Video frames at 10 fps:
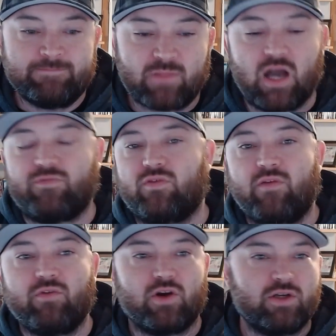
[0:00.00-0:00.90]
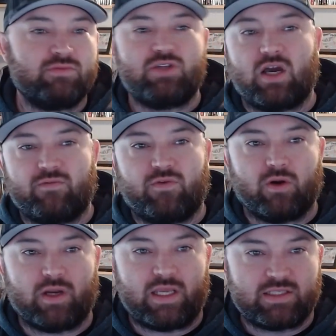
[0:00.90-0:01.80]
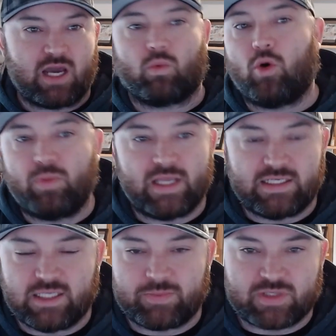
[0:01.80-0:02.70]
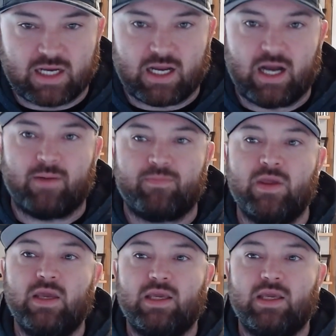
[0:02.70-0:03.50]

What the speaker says: If you've never heard John Fourr, he's got roleplayingtips.com.